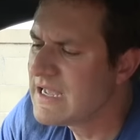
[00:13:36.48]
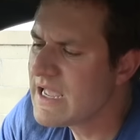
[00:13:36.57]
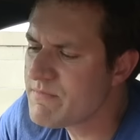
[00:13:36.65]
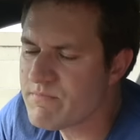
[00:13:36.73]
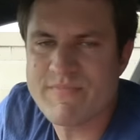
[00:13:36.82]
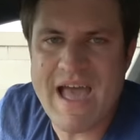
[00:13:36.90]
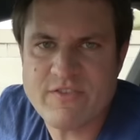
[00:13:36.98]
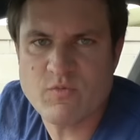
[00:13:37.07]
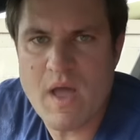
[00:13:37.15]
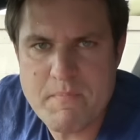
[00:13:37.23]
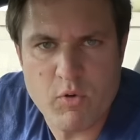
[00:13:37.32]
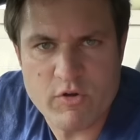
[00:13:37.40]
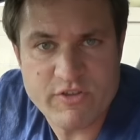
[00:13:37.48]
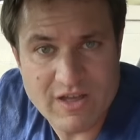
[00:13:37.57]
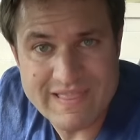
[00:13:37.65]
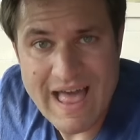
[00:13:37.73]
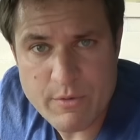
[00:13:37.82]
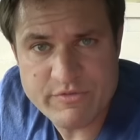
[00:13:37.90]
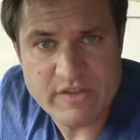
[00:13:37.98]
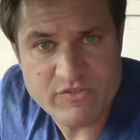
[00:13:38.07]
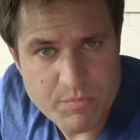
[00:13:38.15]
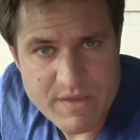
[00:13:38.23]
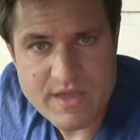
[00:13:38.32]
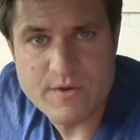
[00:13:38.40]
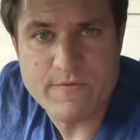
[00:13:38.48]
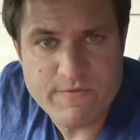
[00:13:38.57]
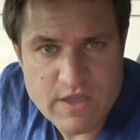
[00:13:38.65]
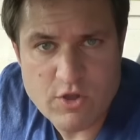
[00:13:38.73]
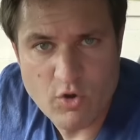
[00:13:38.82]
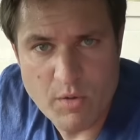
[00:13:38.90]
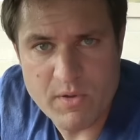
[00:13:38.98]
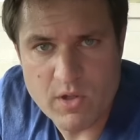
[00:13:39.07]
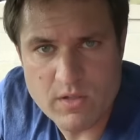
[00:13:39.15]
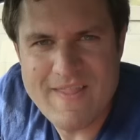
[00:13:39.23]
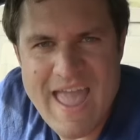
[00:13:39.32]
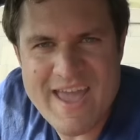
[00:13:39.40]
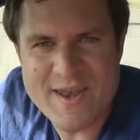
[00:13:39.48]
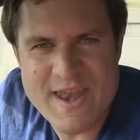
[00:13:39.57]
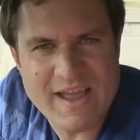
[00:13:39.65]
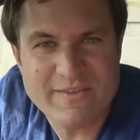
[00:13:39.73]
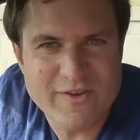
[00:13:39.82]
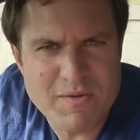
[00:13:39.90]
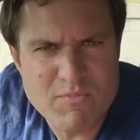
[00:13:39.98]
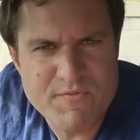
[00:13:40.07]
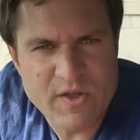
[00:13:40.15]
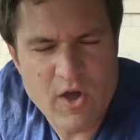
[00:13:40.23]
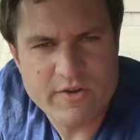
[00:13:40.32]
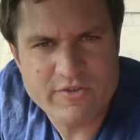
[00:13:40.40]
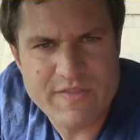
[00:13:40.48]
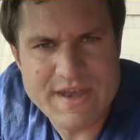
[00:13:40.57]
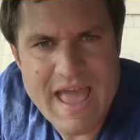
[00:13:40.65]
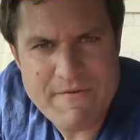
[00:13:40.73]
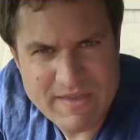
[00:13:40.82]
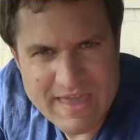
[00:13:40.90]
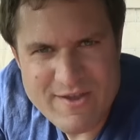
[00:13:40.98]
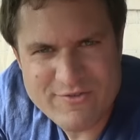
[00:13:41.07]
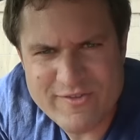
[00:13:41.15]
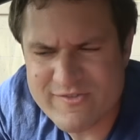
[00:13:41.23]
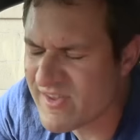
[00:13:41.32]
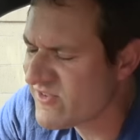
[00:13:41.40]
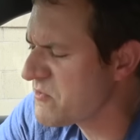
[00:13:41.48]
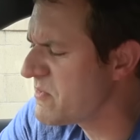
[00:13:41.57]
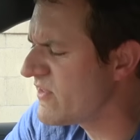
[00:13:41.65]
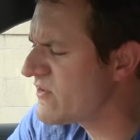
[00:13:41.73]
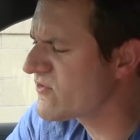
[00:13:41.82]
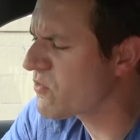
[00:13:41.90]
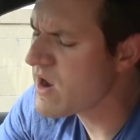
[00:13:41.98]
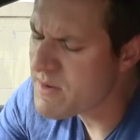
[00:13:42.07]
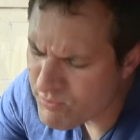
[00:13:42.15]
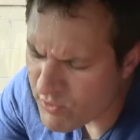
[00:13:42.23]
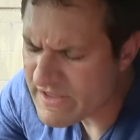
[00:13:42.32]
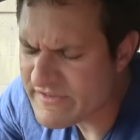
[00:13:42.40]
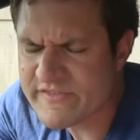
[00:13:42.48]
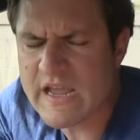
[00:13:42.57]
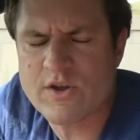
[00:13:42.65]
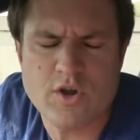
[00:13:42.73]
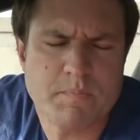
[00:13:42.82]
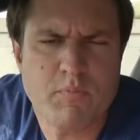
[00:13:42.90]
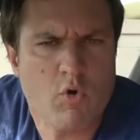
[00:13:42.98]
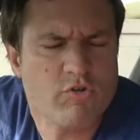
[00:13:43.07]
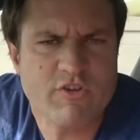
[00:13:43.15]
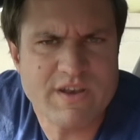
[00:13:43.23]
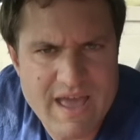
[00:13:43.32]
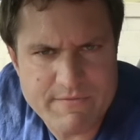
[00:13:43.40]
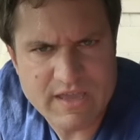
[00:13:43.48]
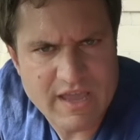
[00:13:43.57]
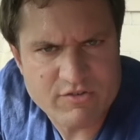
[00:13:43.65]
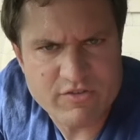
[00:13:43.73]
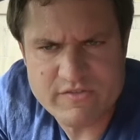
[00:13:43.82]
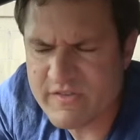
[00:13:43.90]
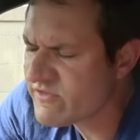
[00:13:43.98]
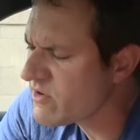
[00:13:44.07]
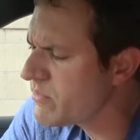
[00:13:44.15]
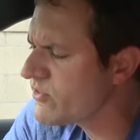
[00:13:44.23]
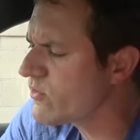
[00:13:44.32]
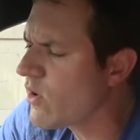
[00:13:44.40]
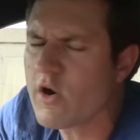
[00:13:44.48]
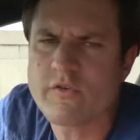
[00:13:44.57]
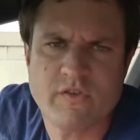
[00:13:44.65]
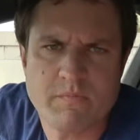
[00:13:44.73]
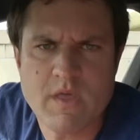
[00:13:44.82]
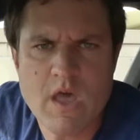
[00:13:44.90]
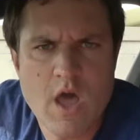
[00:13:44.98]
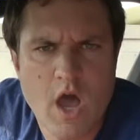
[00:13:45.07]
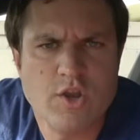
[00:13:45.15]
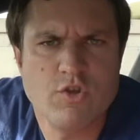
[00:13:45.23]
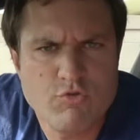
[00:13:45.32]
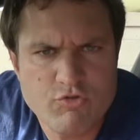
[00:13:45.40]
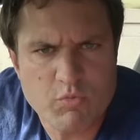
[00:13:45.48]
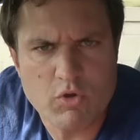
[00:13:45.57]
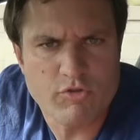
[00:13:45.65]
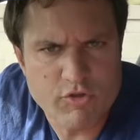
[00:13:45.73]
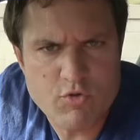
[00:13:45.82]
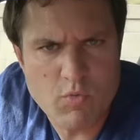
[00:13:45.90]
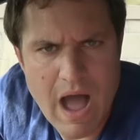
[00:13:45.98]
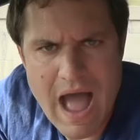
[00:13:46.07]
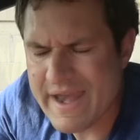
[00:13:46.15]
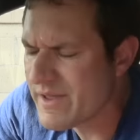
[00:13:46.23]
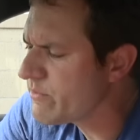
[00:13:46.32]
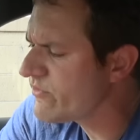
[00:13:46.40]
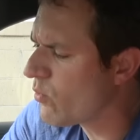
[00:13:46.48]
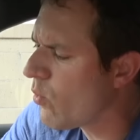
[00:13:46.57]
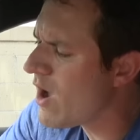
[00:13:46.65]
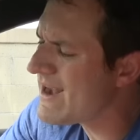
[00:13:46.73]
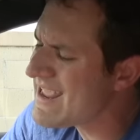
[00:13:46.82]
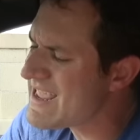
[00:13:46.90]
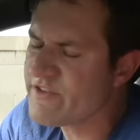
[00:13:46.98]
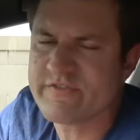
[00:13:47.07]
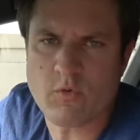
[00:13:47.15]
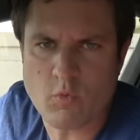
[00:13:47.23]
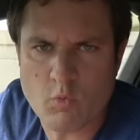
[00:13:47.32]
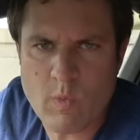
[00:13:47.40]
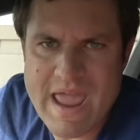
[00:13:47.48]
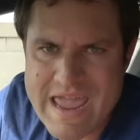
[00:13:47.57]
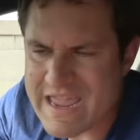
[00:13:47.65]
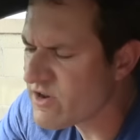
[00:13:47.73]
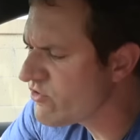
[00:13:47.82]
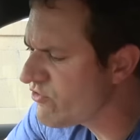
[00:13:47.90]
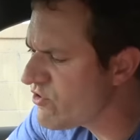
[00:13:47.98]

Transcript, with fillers: And that's why Porsche allows it to be configurable. And next up, moving on to the navigation system in this screen. Pretty standard Porsche navigation system, but there are some unusual new items. One is range.